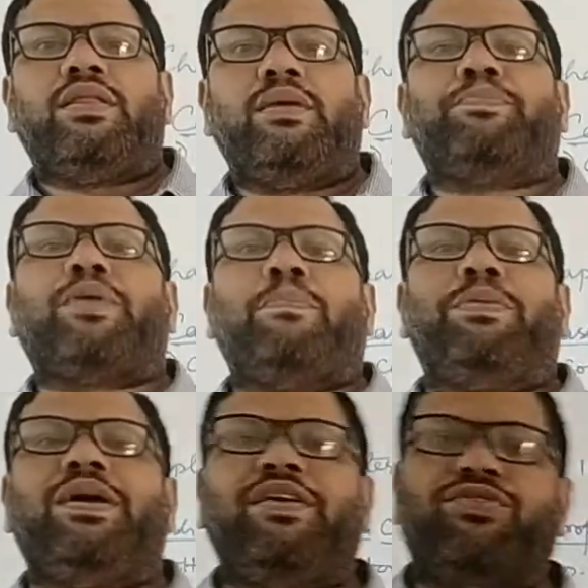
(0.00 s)
the
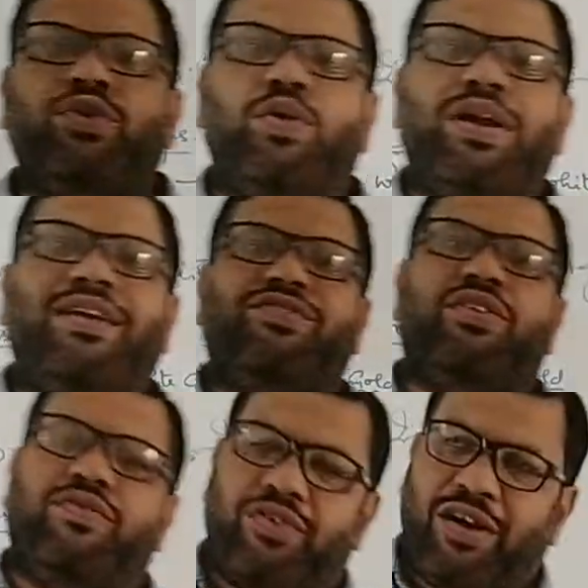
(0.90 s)
property is known as
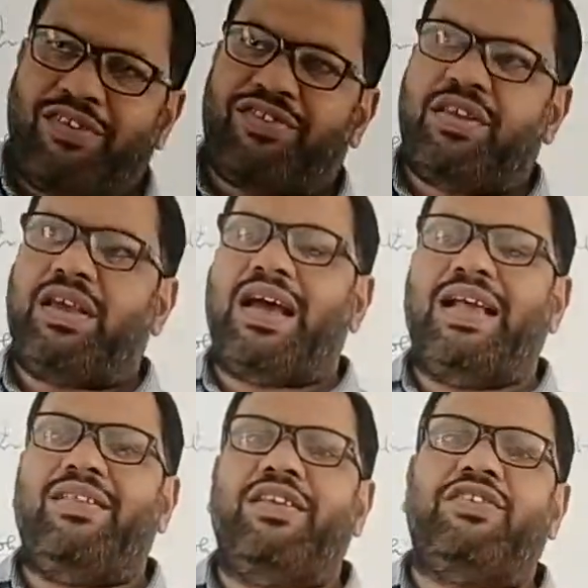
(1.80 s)
the frost,
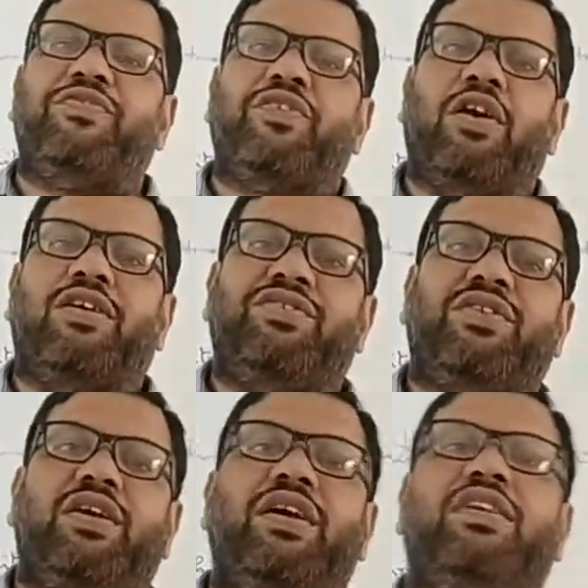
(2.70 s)
and this
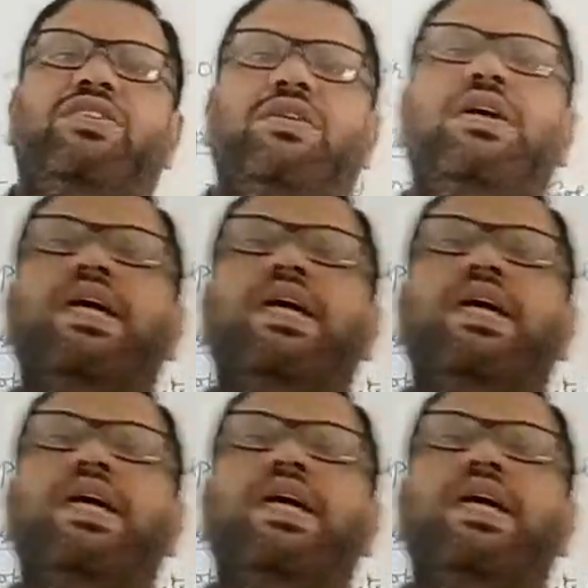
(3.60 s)
frost is